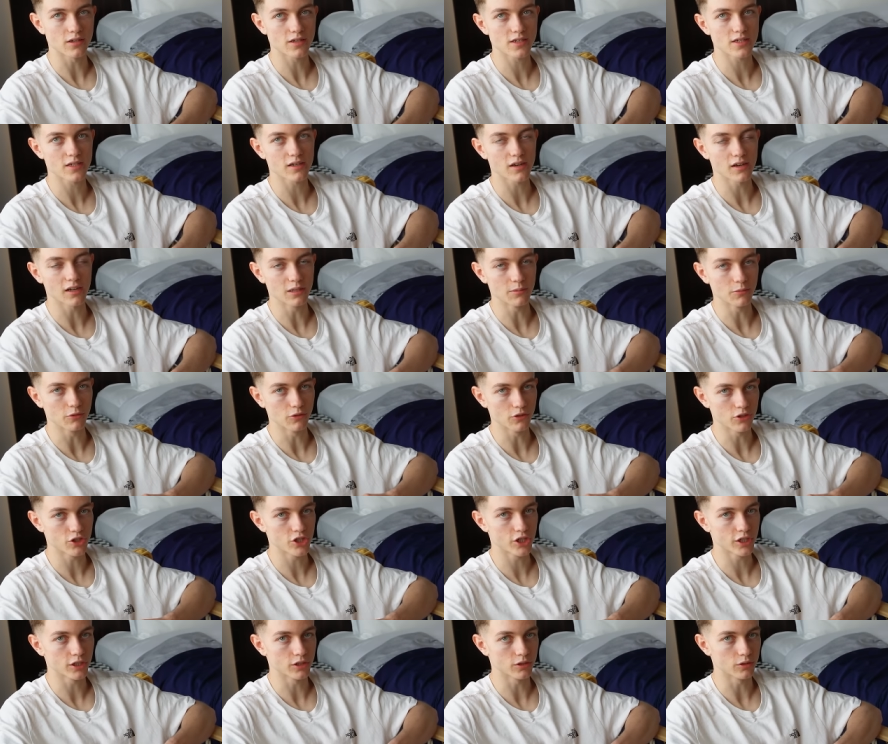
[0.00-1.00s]
a slightly more
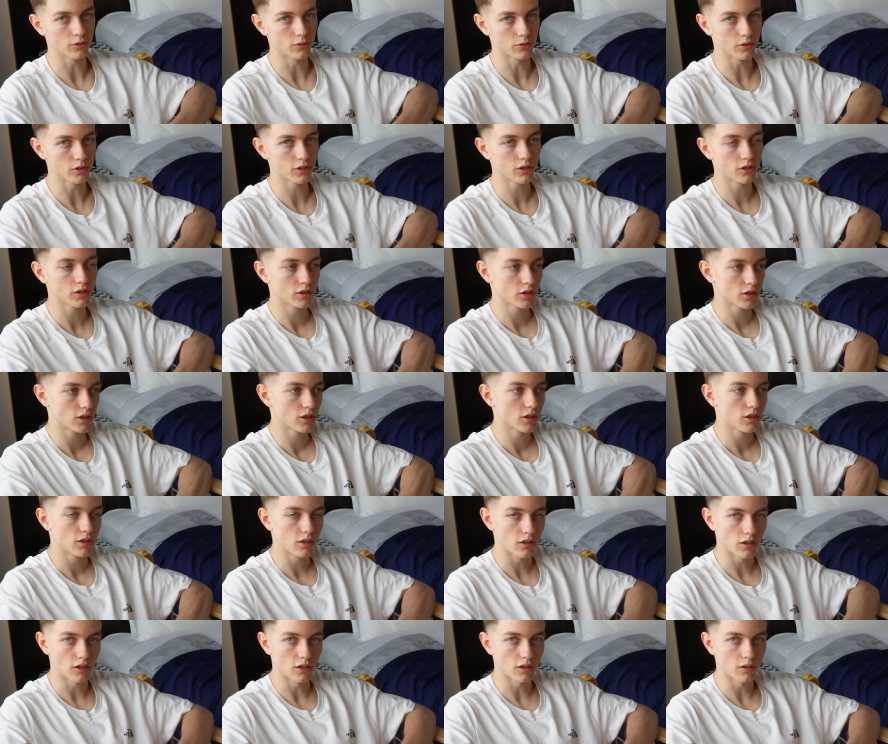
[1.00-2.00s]
chilled
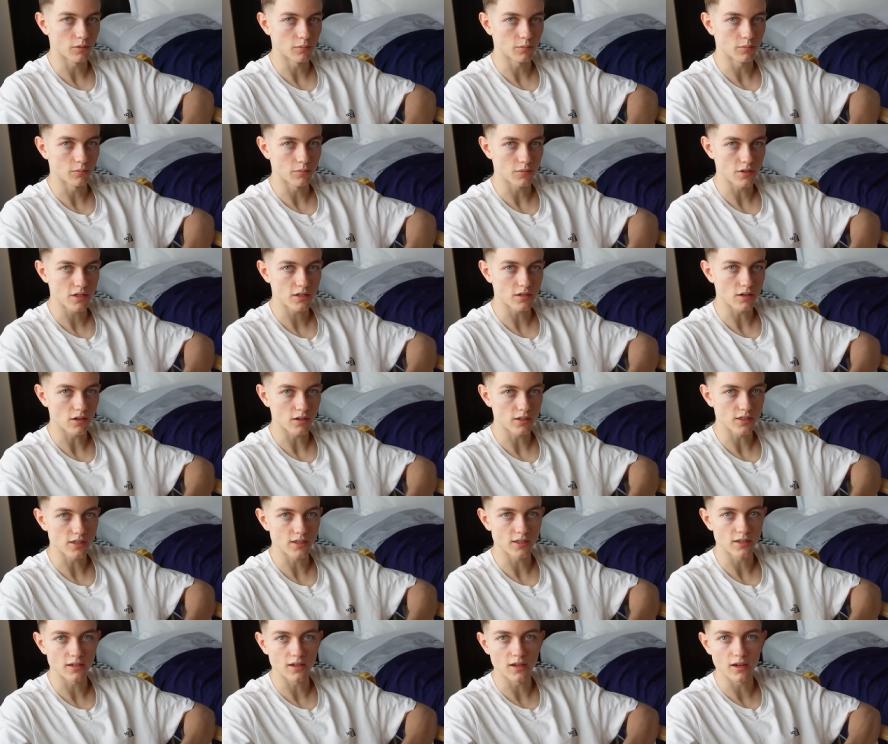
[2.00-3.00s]
um, start
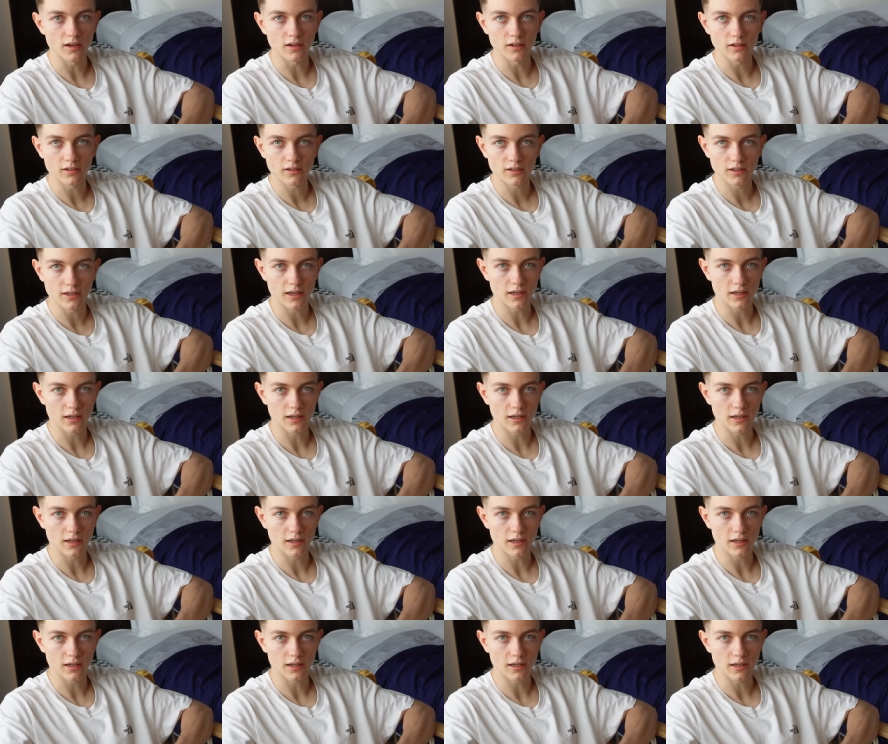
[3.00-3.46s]
to the day.